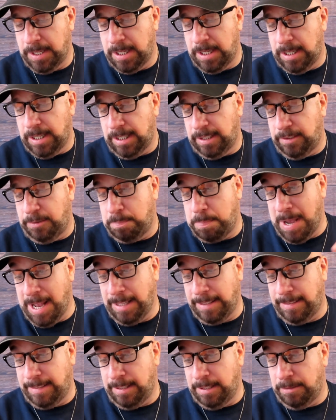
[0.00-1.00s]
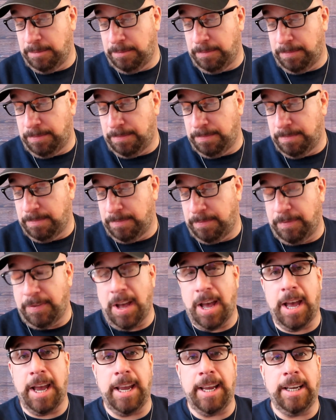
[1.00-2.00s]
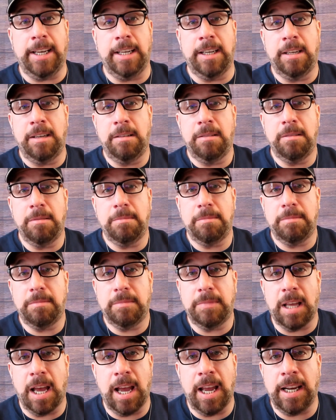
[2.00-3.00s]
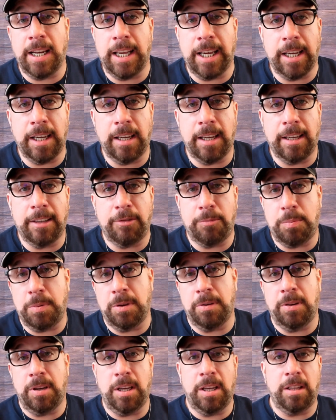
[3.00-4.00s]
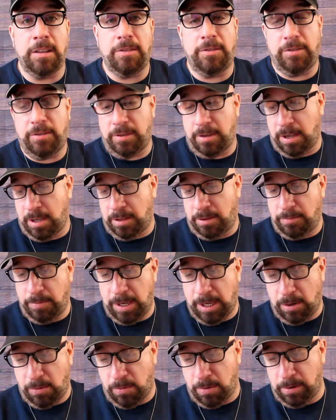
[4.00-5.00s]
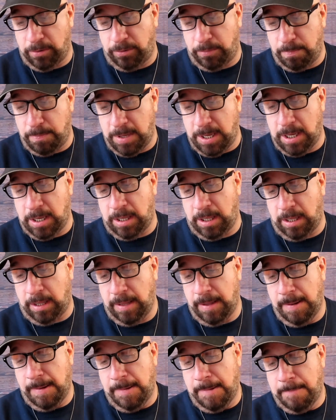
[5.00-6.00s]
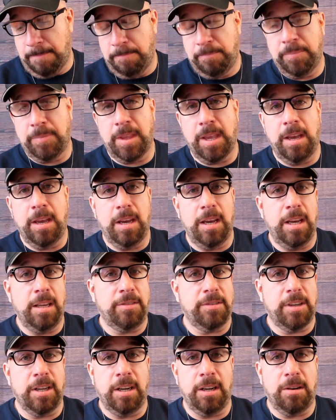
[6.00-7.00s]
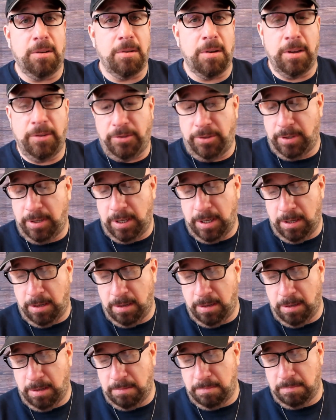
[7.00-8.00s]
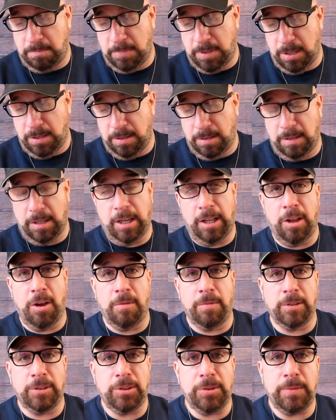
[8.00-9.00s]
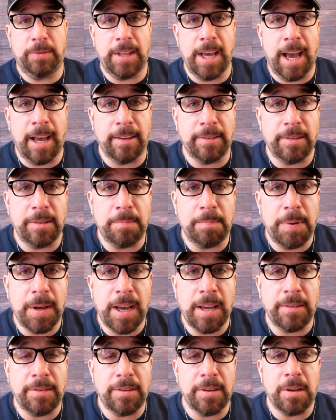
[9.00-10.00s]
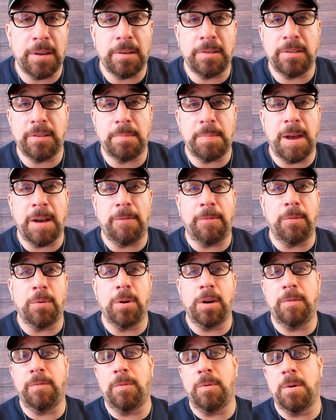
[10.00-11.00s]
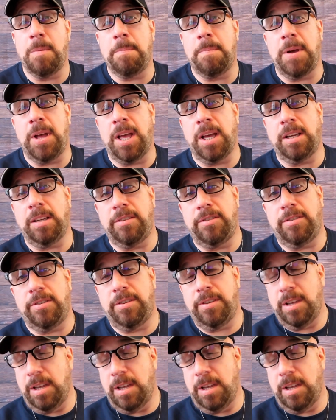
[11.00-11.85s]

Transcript: expensive, fine dining experience, 3-course meal. It's going to cost you a little over 2,000 pesos, about $44.